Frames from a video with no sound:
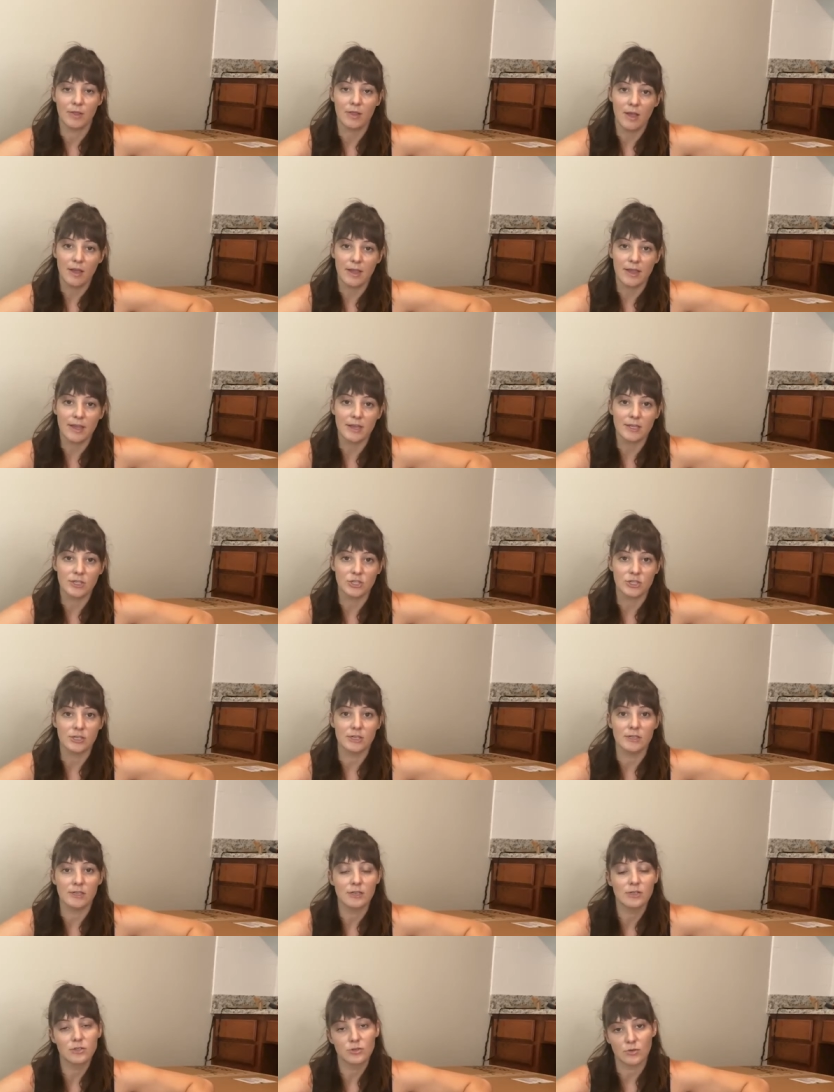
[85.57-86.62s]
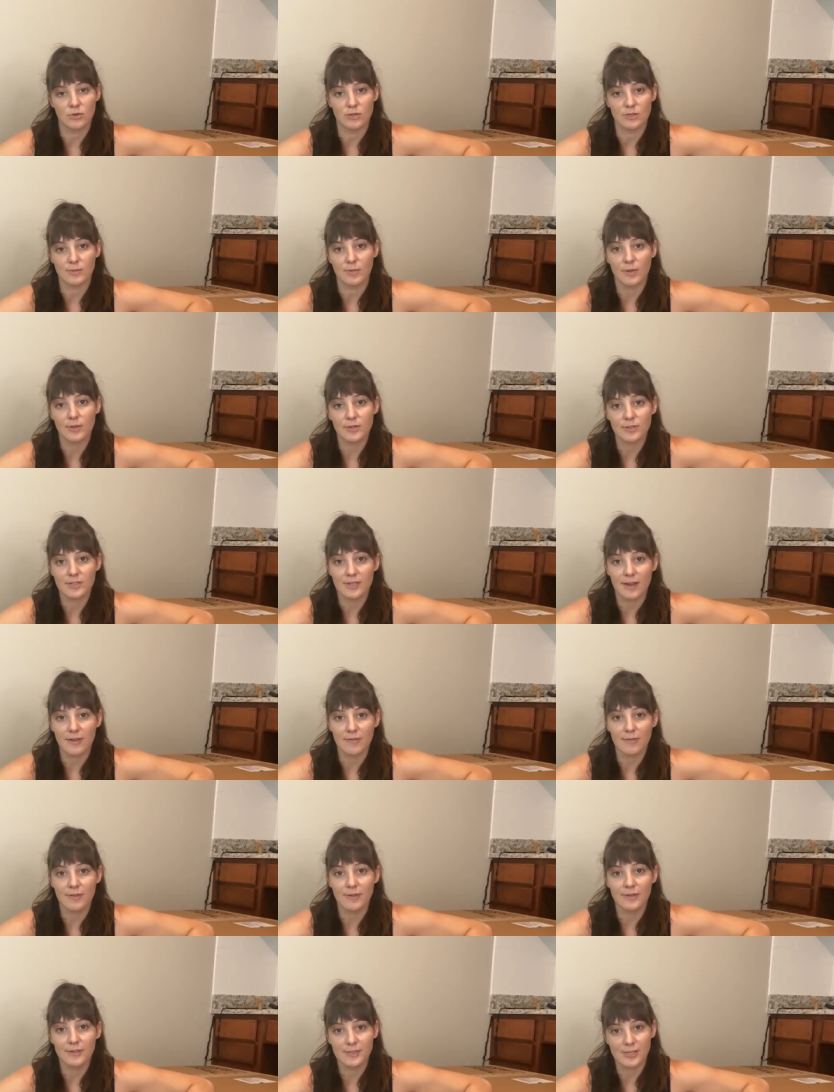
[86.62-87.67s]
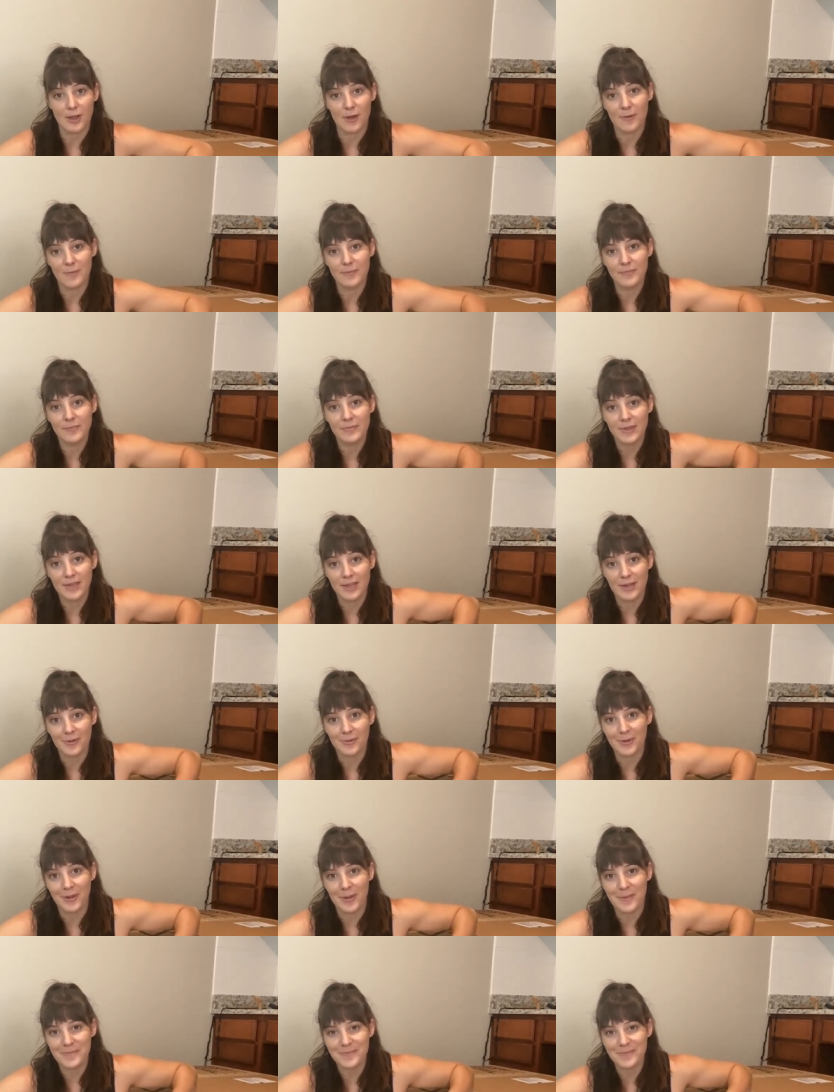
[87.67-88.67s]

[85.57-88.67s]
luggage and store some other stuff. So here we go.